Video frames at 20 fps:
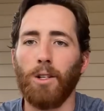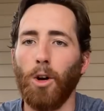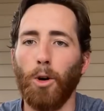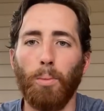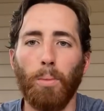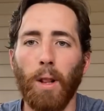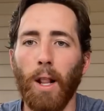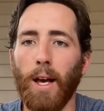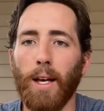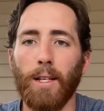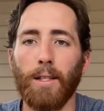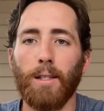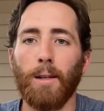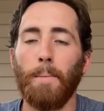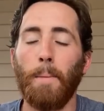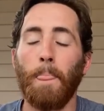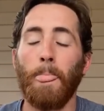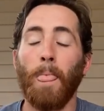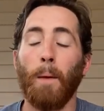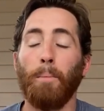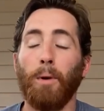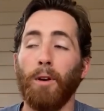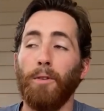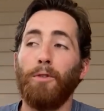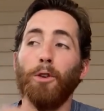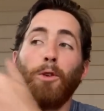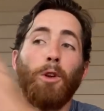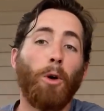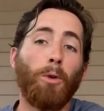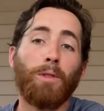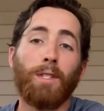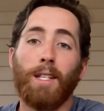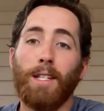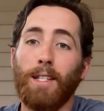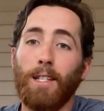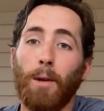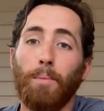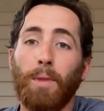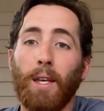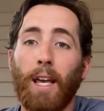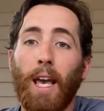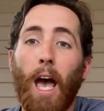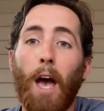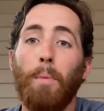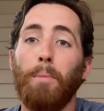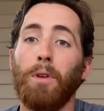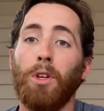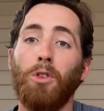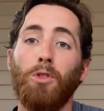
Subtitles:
no place. But if you don't see something happen